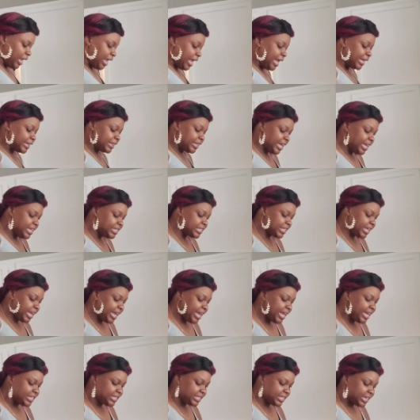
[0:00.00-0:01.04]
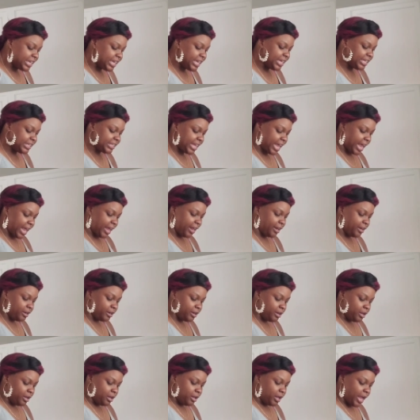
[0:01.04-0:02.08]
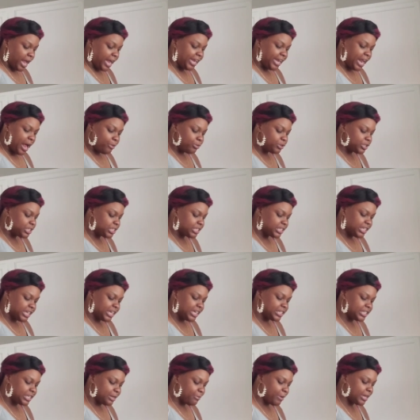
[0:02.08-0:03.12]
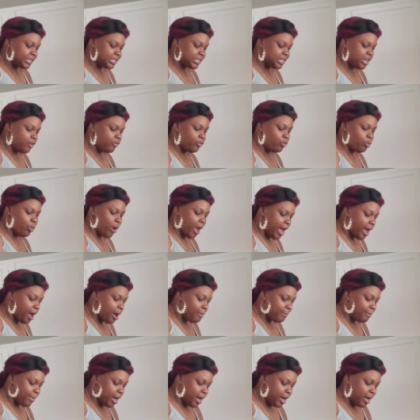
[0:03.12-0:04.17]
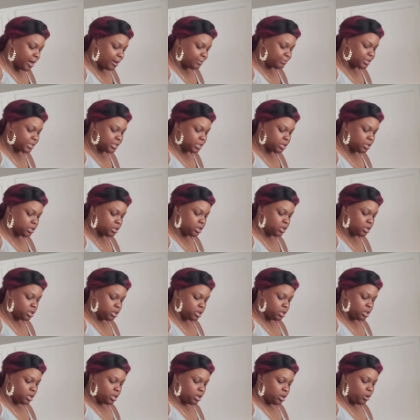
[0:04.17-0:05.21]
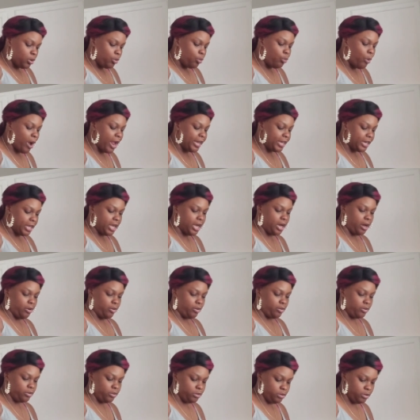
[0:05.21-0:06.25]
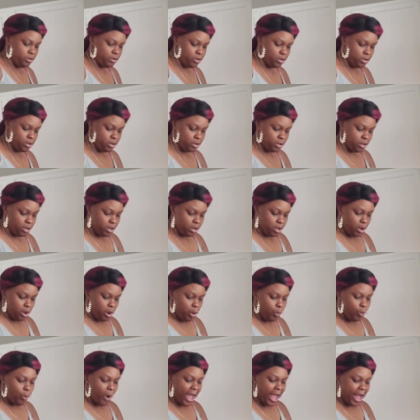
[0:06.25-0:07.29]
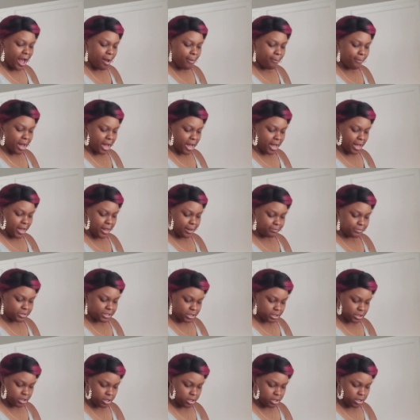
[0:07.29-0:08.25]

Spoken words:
These kids need that. And I was just thinking to myself, wow, moms, way to go. Wow, moms,